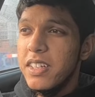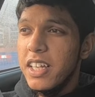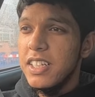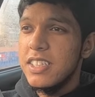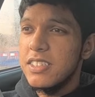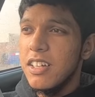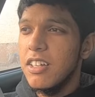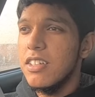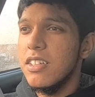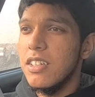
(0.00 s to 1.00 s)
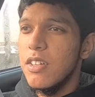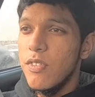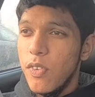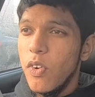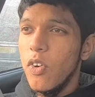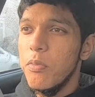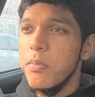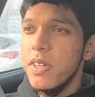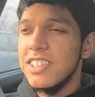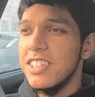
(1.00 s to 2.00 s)
in the stock
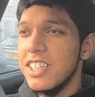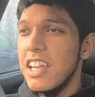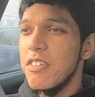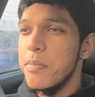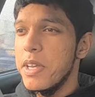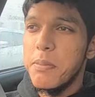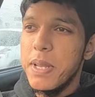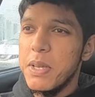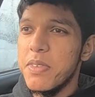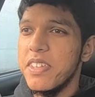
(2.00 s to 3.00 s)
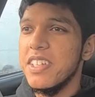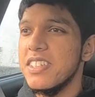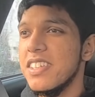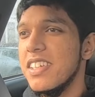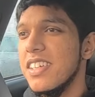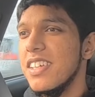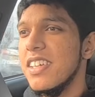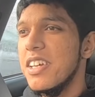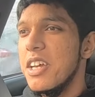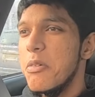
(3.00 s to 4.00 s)
form, that you can have a bit of play with this, a
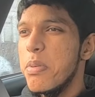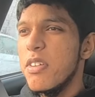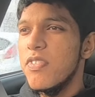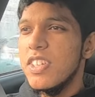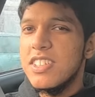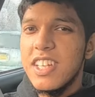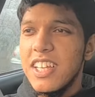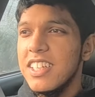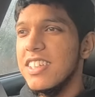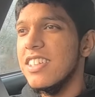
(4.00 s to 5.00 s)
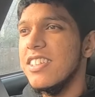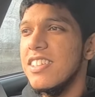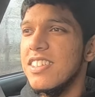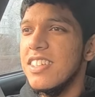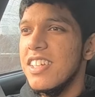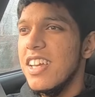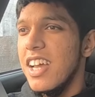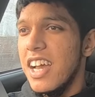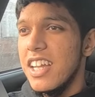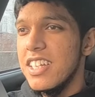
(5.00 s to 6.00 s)
bit of fishtailing,
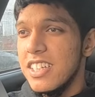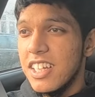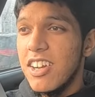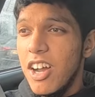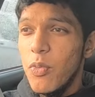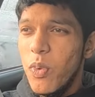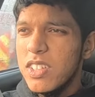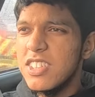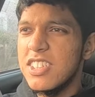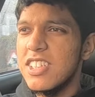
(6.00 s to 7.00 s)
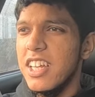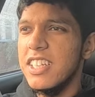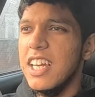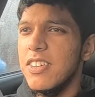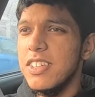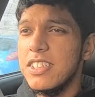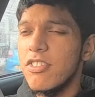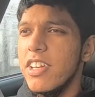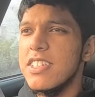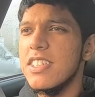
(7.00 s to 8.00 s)
and the car wants to slide out. It's
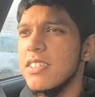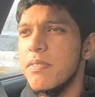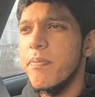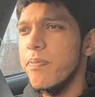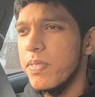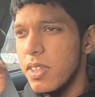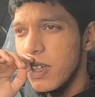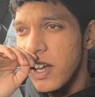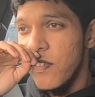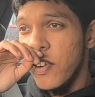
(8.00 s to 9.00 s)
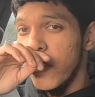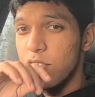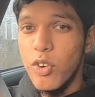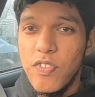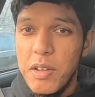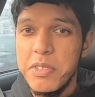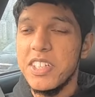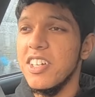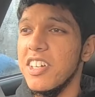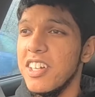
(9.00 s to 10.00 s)
crazy. A 5-door family
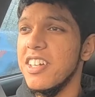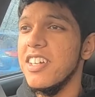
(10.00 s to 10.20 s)
car